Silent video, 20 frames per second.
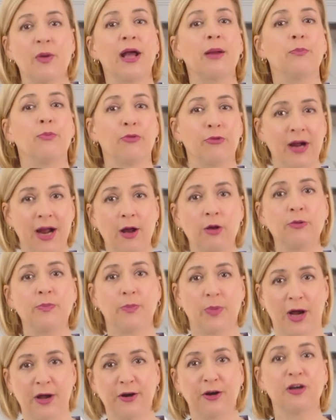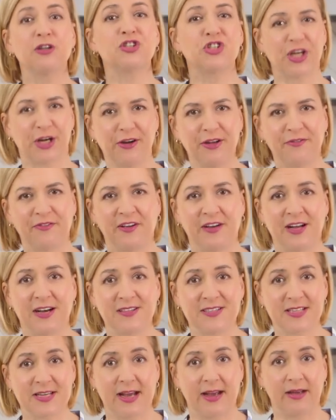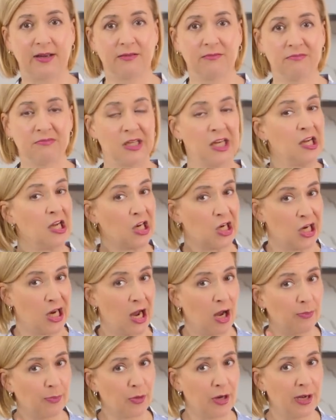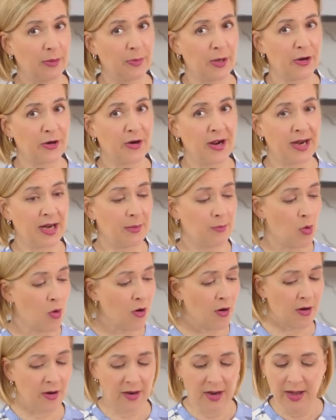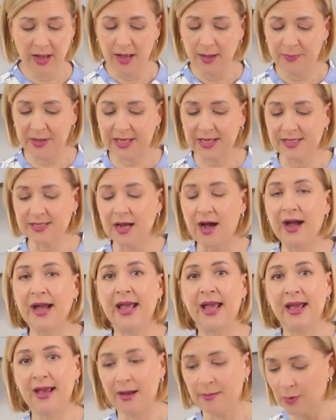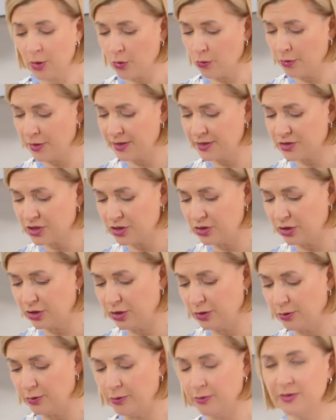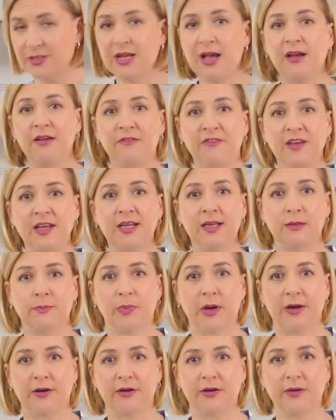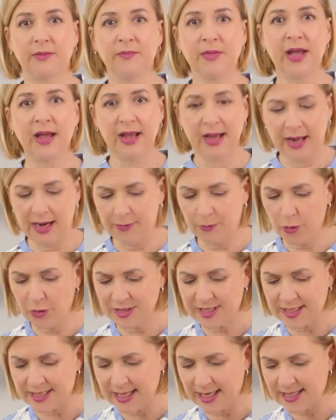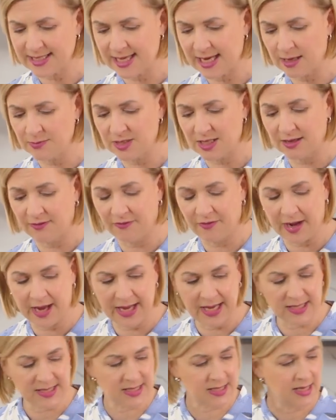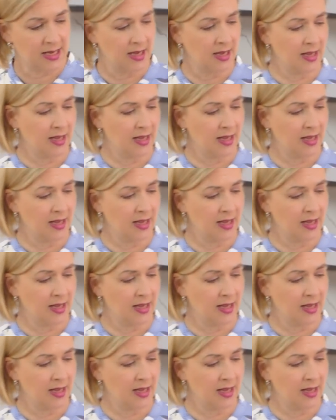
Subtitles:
my brown butter cherry financier. Not brown butter anymore, because I am going to use vegan butter. And I'm going to take Sam's advice